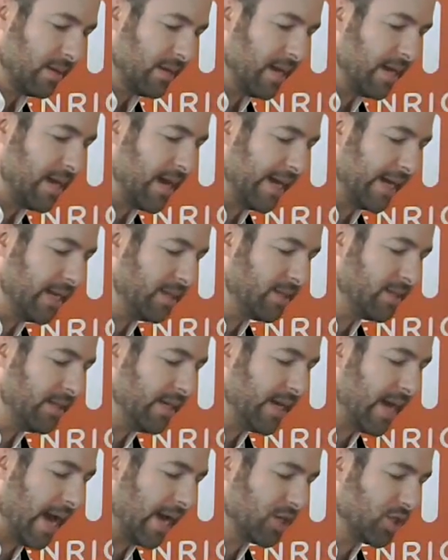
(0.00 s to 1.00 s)
And I can
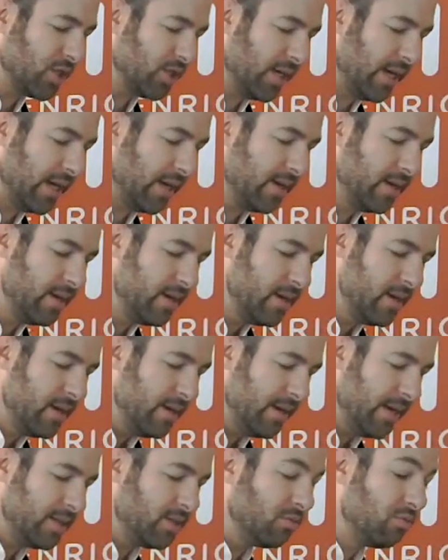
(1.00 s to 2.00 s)
see, actually,
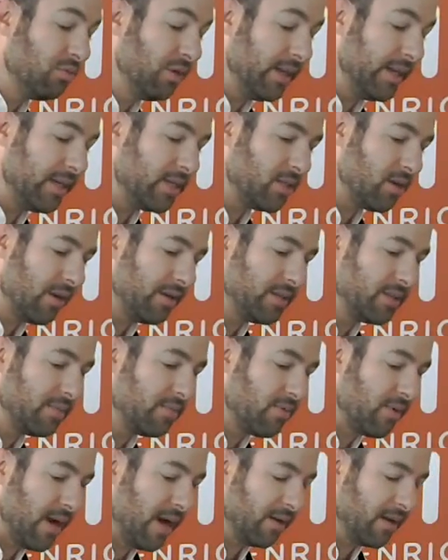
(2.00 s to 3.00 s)
it's really starting to
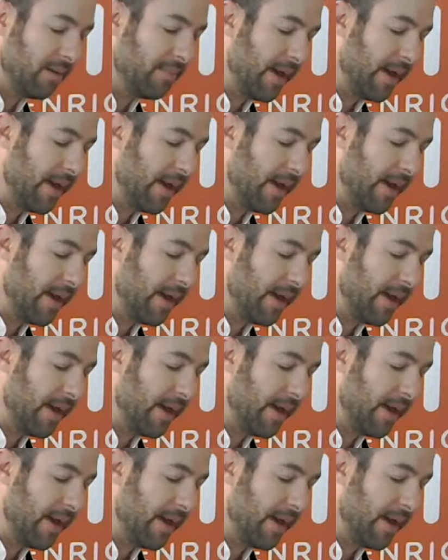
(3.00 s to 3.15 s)
brown.